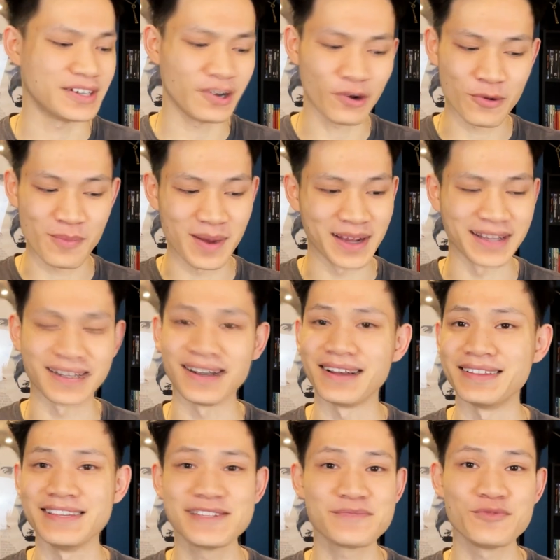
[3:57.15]
Oh my
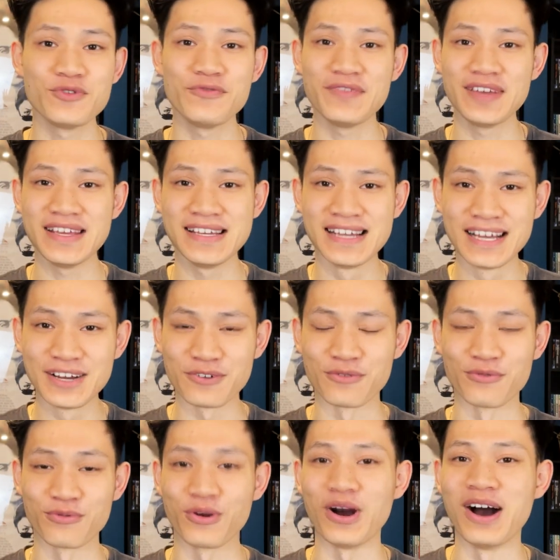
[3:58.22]
god, this movie
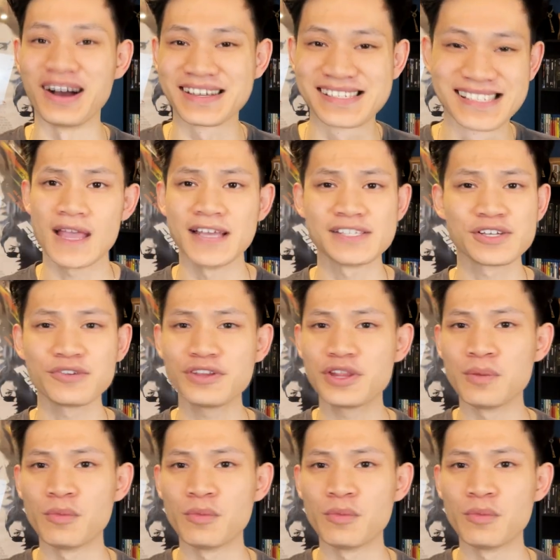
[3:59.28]
rocks. It's literally the